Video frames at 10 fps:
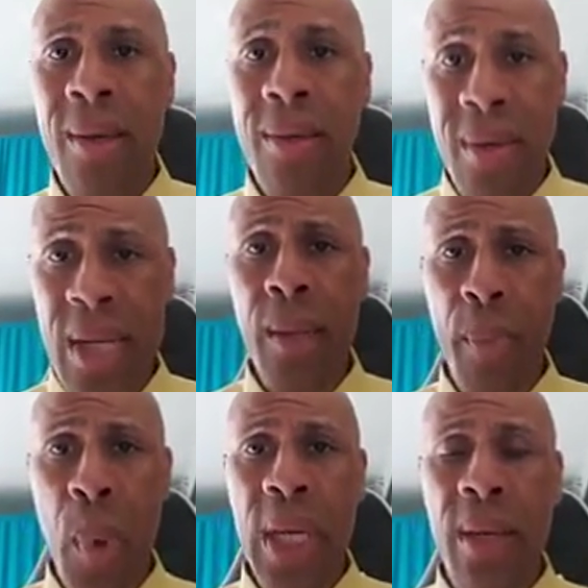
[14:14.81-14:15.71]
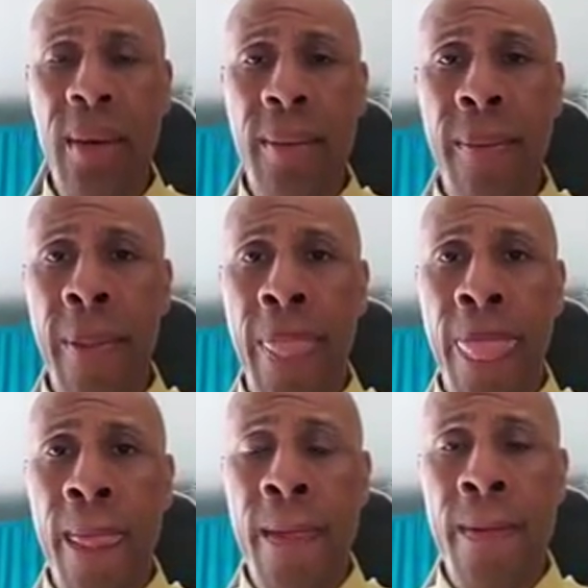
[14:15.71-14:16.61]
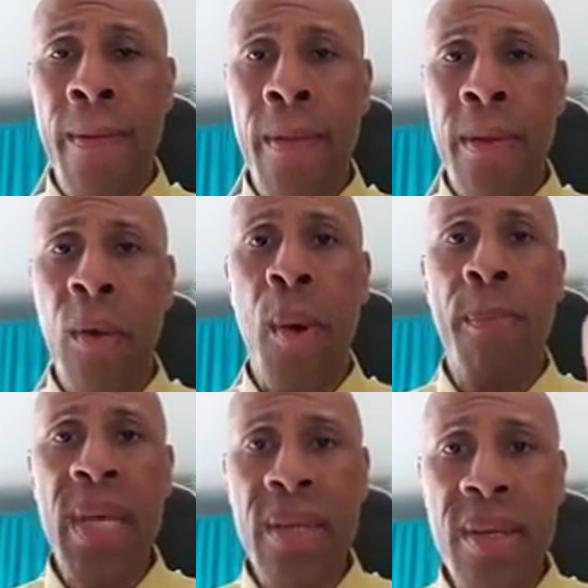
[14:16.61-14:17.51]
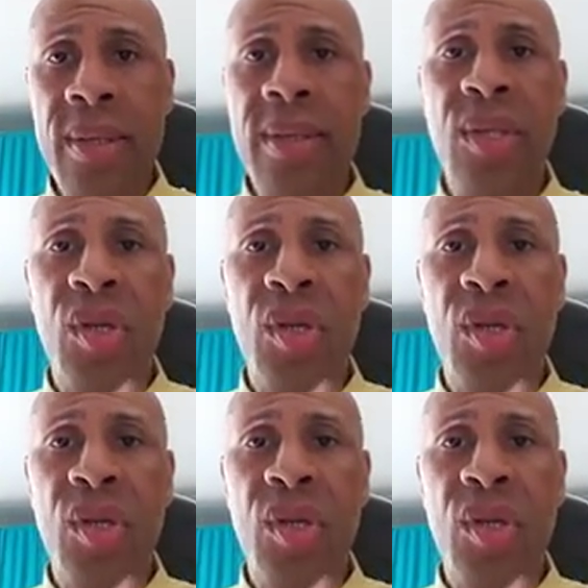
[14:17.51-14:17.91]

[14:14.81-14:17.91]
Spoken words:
You get the point? Your opinions,